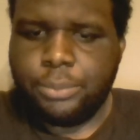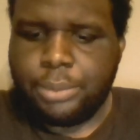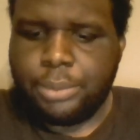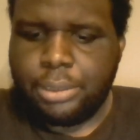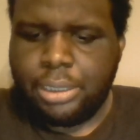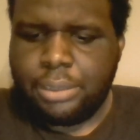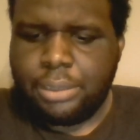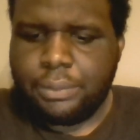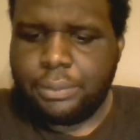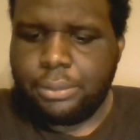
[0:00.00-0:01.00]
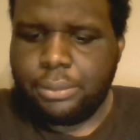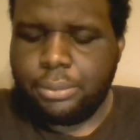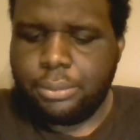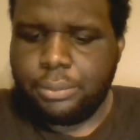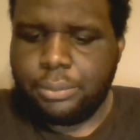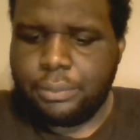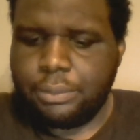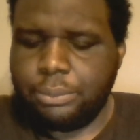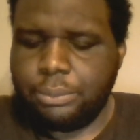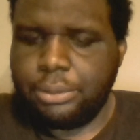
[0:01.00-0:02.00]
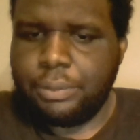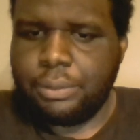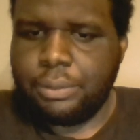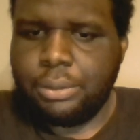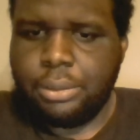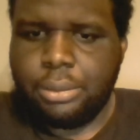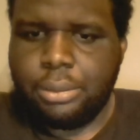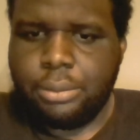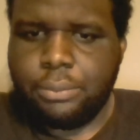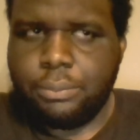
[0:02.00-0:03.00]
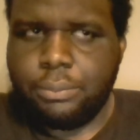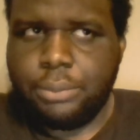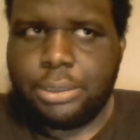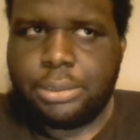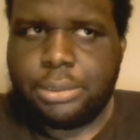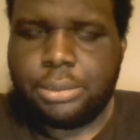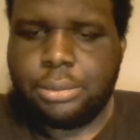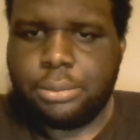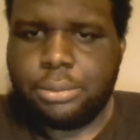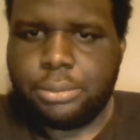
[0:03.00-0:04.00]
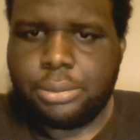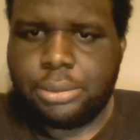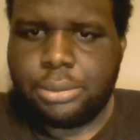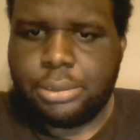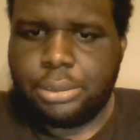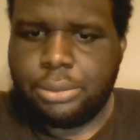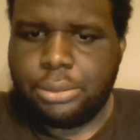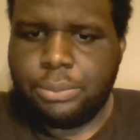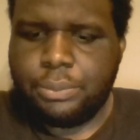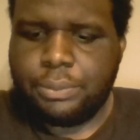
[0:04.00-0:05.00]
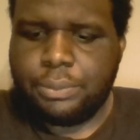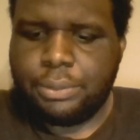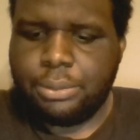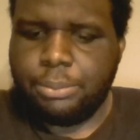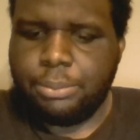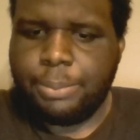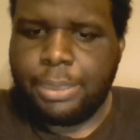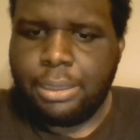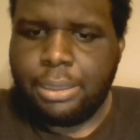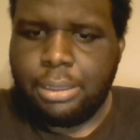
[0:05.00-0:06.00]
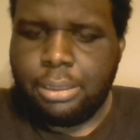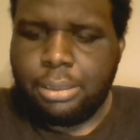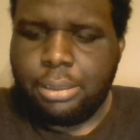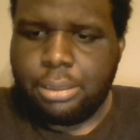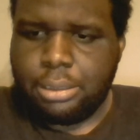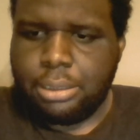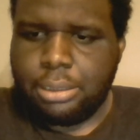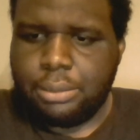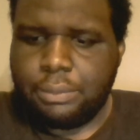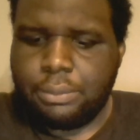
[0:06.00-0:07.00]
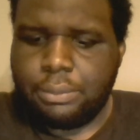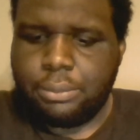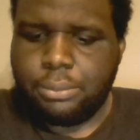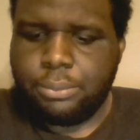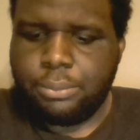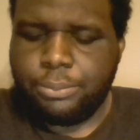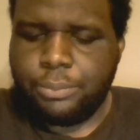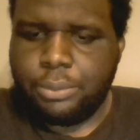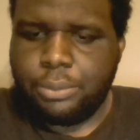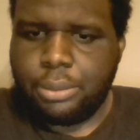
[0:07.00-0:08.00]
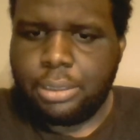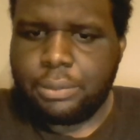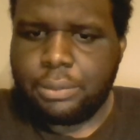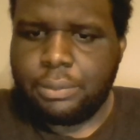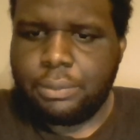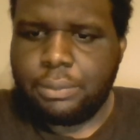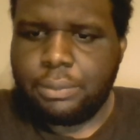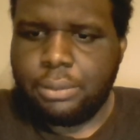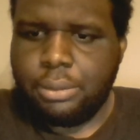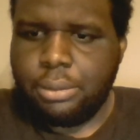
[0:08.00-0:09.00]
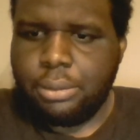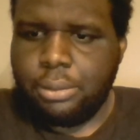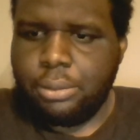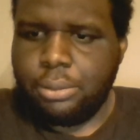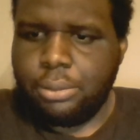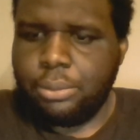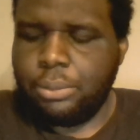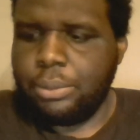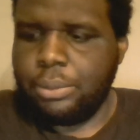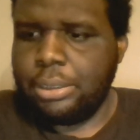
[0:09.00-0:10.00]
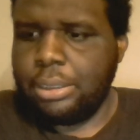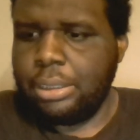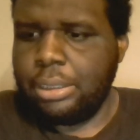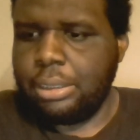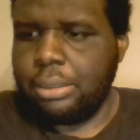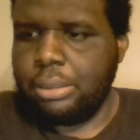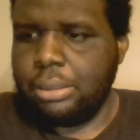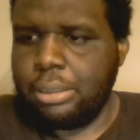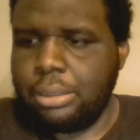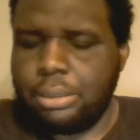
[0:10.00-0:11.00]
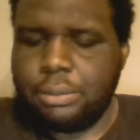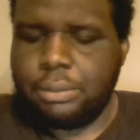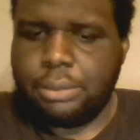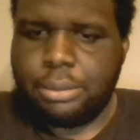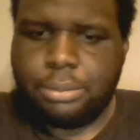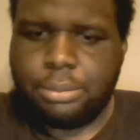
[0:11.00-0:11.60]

the last series, which she used him against Laxus, although it hit, it does not